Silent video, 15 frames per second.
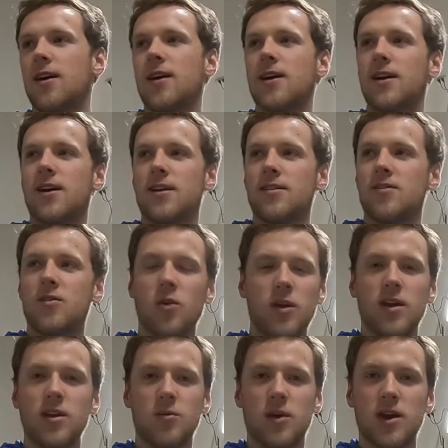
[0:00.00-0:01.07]
And so
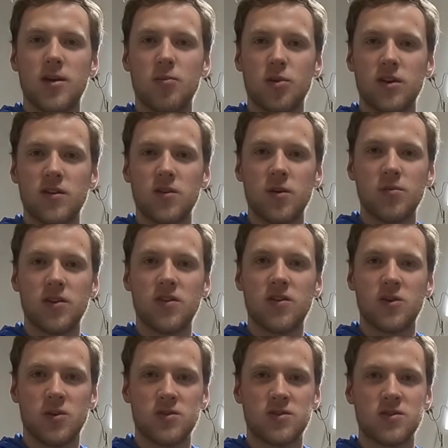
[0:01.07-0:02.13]
anyway, he brings home these
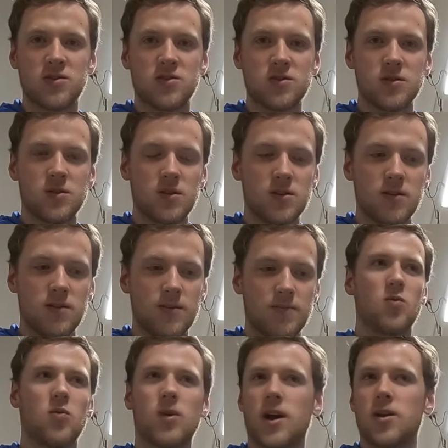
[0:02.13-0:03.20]
toaster strudels.
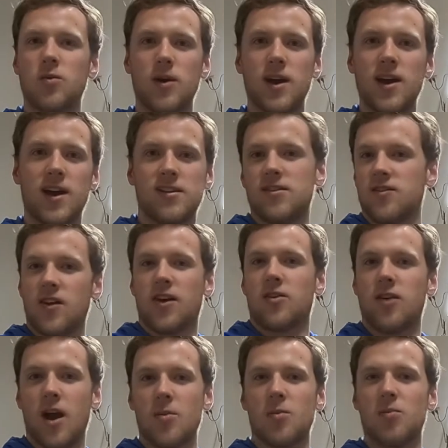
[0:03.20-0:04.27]
Right away, I just
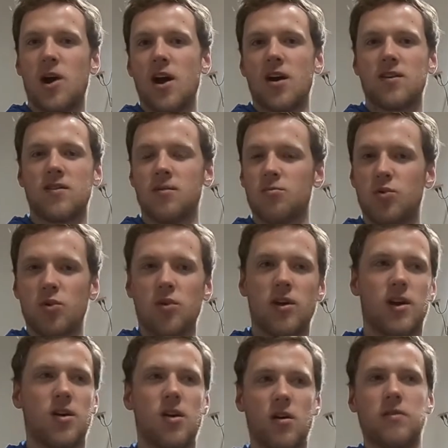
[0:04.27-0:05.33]
grab a box and
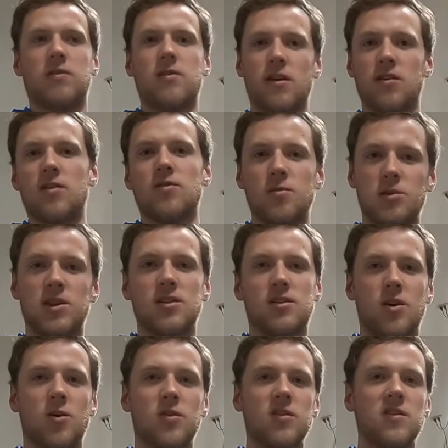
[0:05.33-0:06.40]
put all 6 of them in the
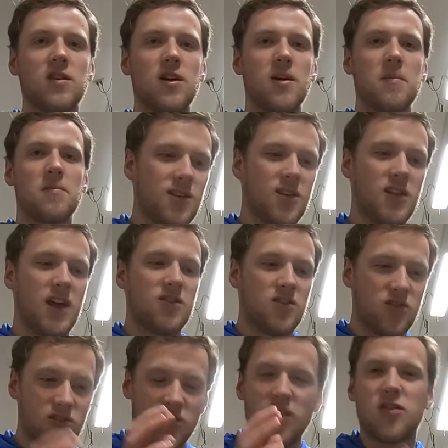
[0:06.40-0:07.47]
toaster. And
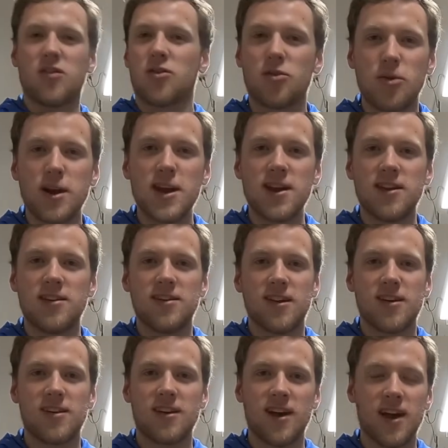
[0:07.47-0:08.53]
that's greed,
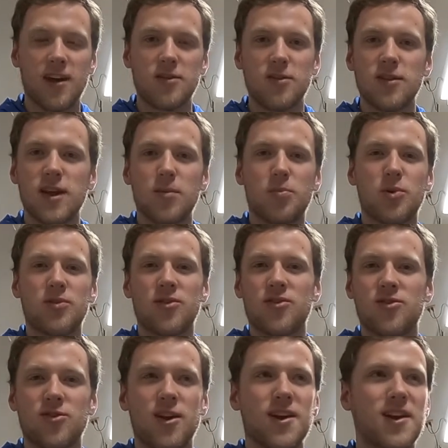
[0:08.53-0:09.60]
guys. And that puts a
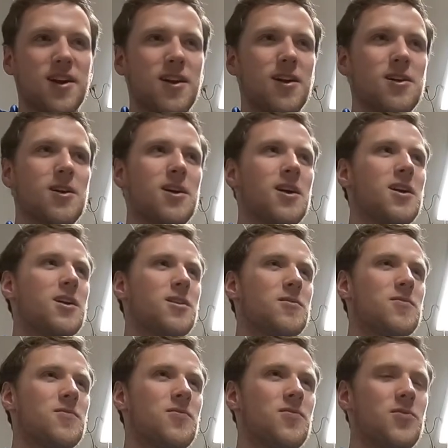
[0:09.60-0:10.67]
strain on
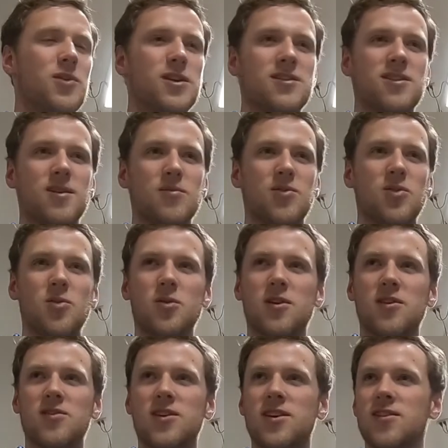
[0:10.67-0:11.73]
our friendship too,
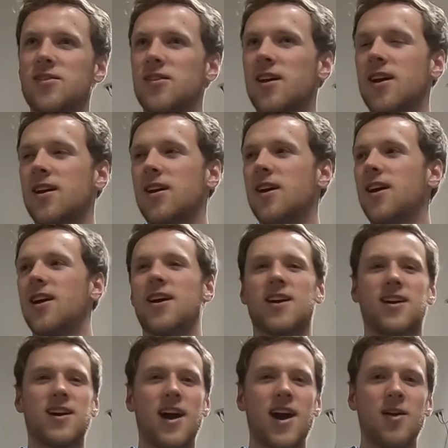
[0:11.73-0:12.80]
because then he's like,
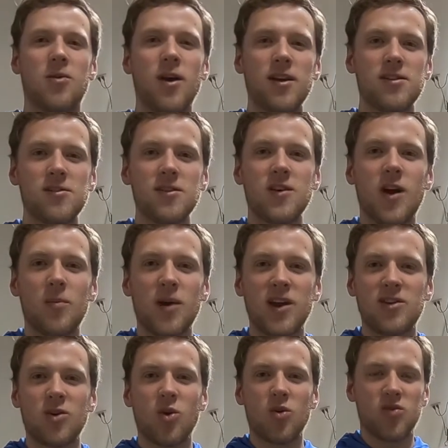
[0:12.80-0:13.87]
guy, why'd you eat all my
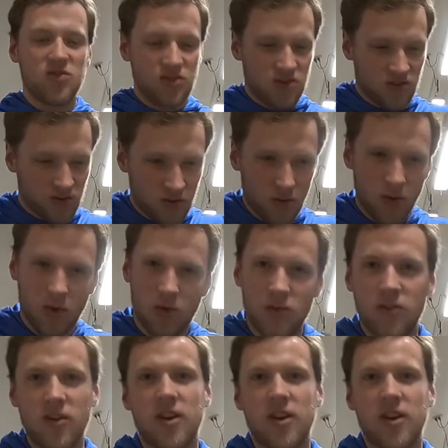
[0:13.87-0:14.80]
toaster strudels?